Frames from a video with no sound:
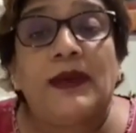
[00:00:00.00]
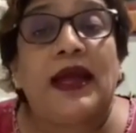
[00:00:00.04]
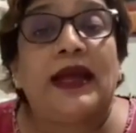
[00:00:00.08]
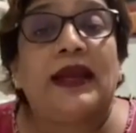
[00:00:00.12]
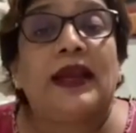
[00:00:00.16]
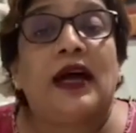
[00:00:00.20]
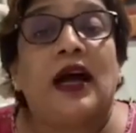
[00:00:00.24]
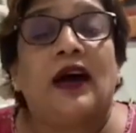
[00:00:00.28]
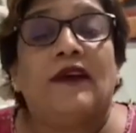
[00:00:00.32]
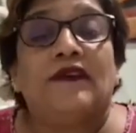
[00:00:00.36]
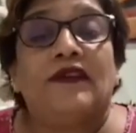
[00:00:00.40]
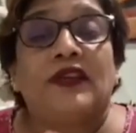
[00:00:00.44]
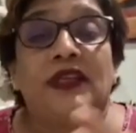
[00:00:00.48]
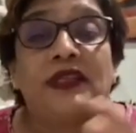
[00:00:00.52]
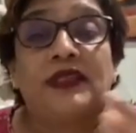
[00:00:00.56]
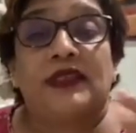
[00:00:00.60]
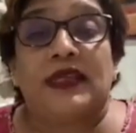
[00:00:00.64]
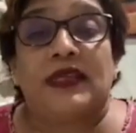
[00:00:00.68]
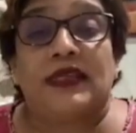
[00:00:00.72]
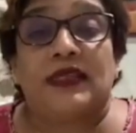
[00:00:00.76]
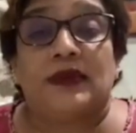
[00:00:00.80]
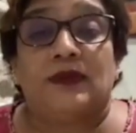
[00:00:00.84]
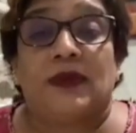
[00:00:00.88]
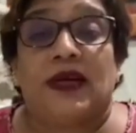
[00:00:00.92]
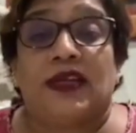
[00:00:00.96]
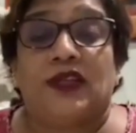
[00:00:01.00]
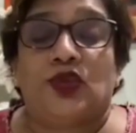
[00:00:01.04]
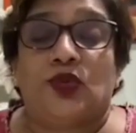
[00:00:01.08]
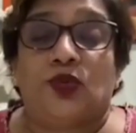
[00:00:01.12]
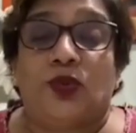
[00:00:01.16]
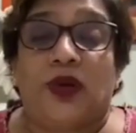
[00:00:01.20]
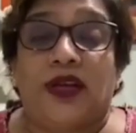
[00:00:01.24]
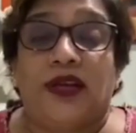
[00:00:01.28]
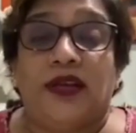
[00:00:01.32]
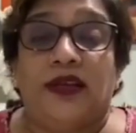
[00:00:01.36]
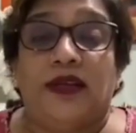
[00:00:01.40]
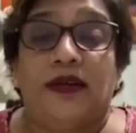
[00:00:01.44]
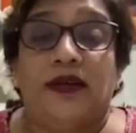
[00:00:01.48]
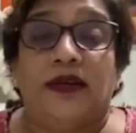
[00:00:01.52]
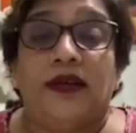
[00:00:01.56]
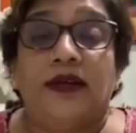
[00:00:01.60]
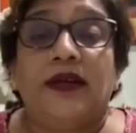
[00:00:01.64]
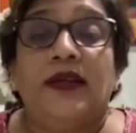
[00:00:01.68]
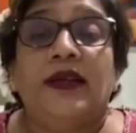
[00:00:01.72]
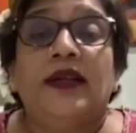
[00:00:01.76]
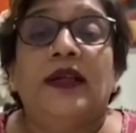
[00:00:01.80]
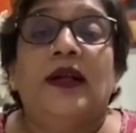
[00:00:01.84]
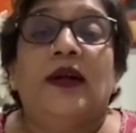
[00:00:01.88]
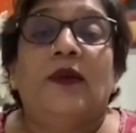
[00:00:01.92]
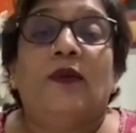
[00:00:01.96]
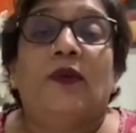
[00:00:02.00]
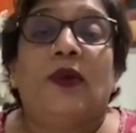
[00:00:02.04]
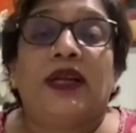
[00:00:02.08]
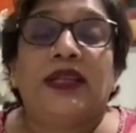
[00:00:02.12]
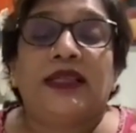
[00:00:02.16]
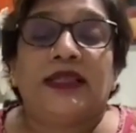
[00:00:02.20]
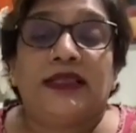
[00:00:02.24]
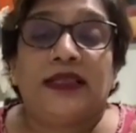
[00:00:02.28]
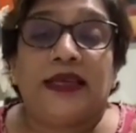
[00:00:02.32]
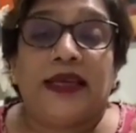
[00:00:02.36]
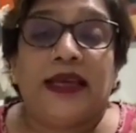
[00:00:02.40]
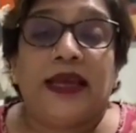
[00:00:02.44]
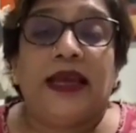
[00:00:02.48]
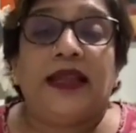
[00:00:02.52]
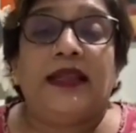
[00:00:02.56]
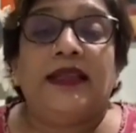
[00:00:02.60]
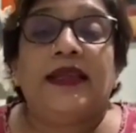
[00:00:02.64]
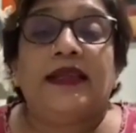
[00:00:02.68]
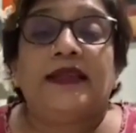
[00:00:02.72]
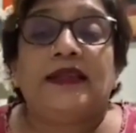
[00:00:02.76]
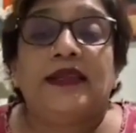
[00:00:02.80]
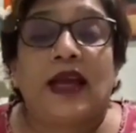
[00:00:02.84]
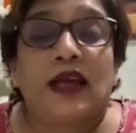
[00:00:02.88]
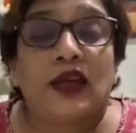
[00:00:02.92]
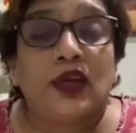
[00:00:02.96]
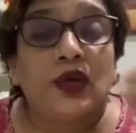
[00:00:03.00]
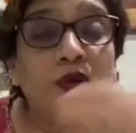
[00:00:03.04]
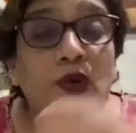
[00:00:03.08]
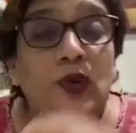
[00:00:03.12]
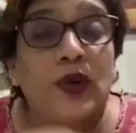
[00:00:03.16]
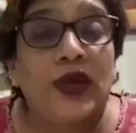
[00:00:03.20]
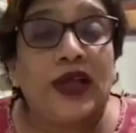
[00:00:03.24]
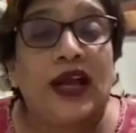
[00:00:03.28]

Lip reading: and after 6 months, 1 year, once again they start growing.